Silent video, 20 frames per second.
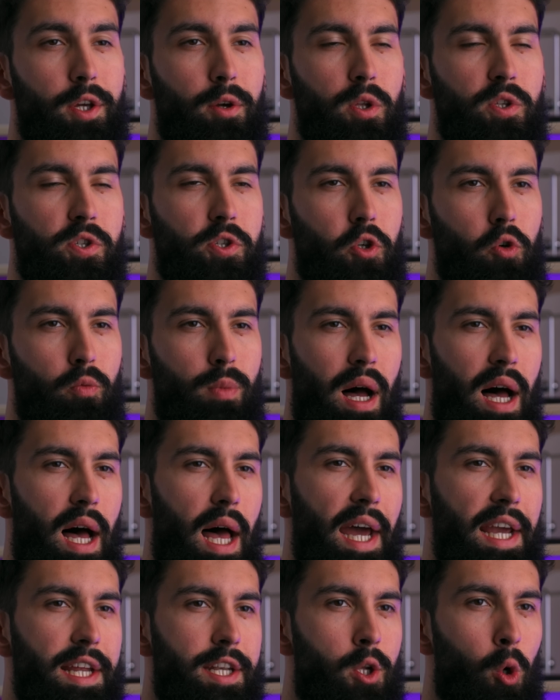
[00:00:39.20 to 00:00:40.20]
you consume
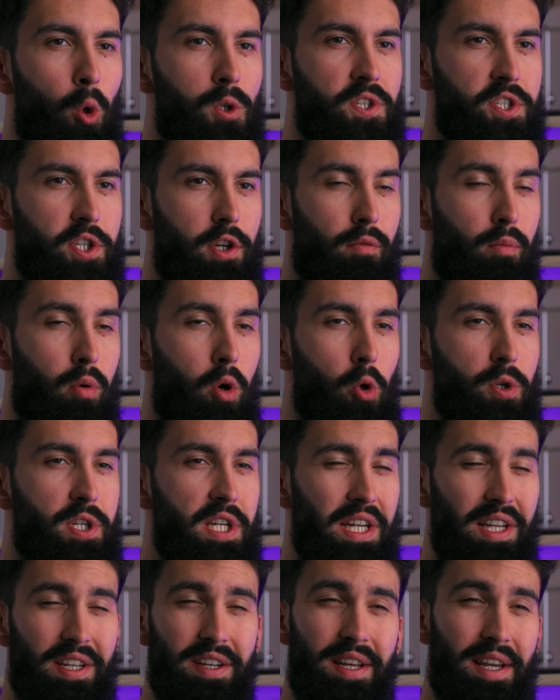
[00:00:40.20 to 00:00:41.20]
high doses of
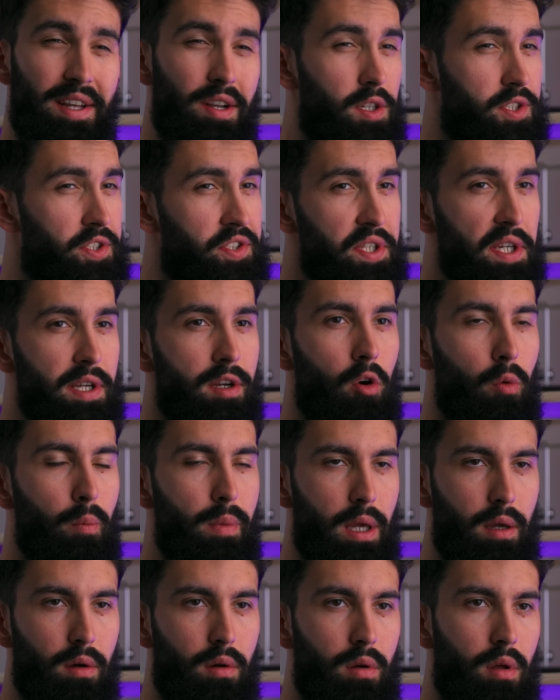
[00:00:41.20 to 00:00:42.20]
protein in a single
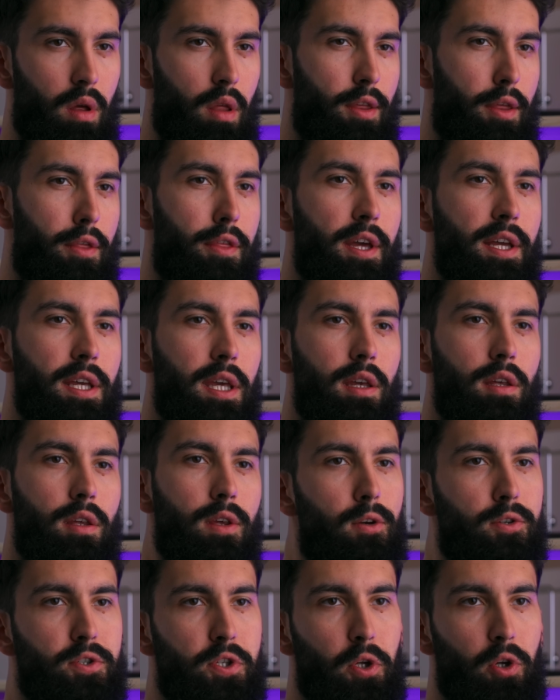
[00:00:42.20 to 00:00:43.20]
meal, the thinking
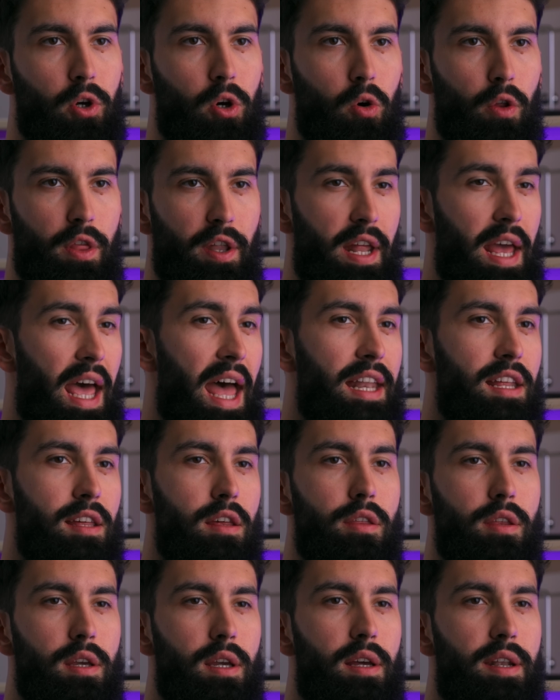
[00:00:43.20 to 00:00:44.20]
used to go that
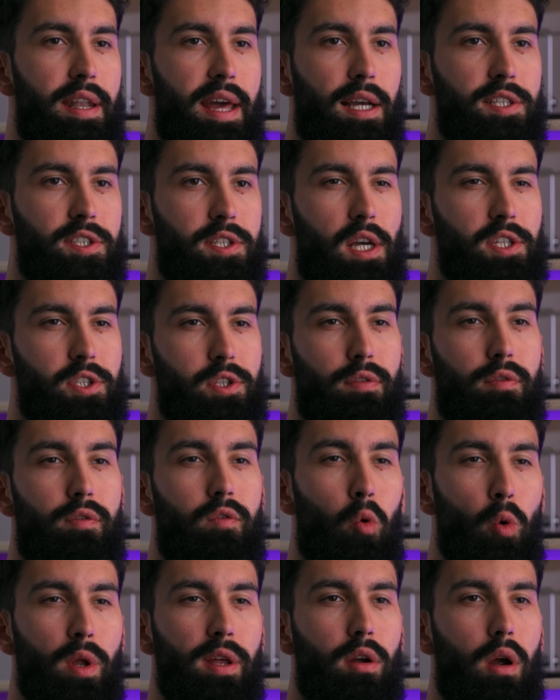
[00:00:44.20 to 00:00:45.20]
anything in excess of
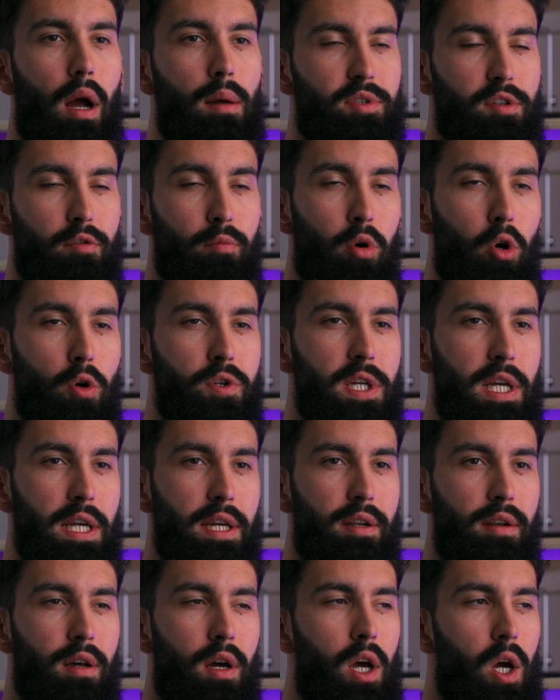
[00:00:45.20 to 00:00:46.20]
40 grams of
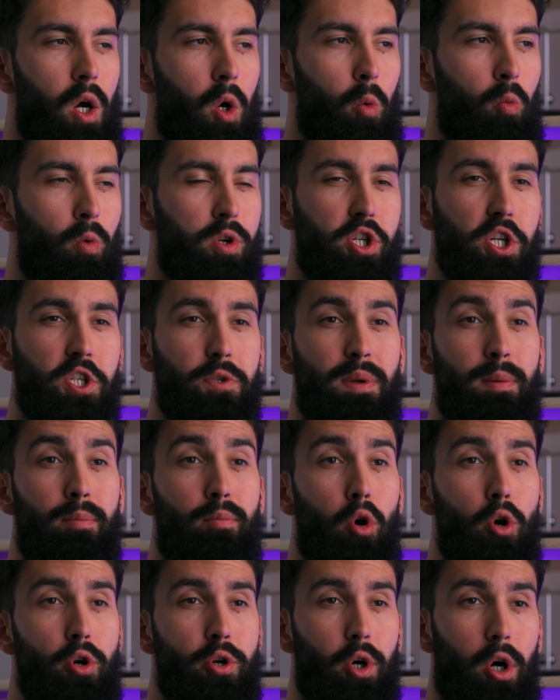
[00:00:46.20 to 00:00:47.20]
protein would just be
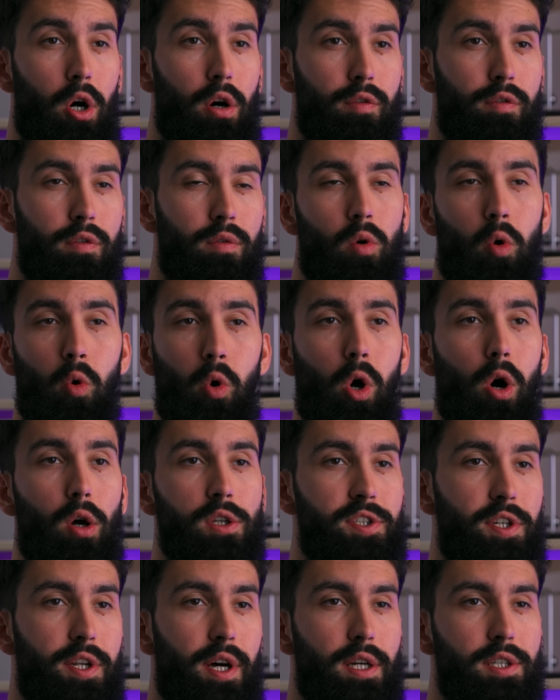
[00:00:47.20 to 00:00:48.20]
burnt off or
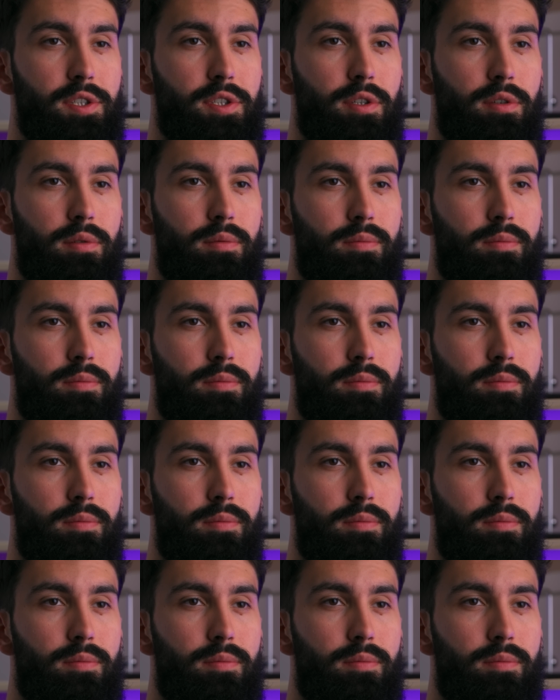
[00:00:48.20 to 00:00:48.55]
oxidized.